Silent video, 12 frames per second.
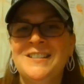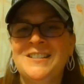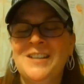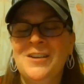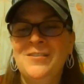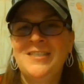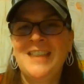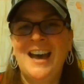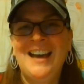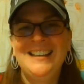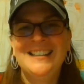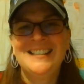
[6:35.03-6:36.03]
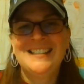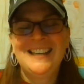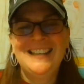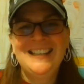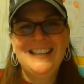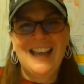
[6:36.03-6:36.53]
So that is,
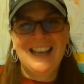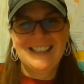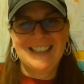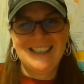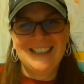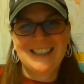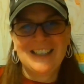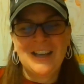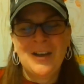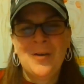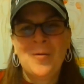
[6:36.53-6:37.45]
in an essence,